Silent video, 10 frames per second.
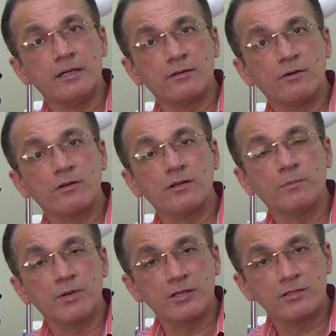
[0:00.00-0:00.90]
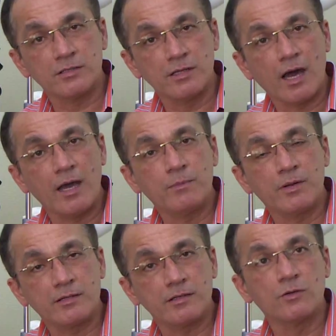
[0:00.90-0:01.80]
intraocular pressure, the eye
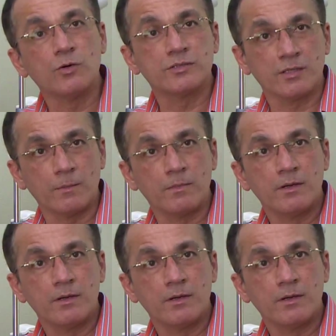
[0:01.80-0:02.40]
pressure goes up.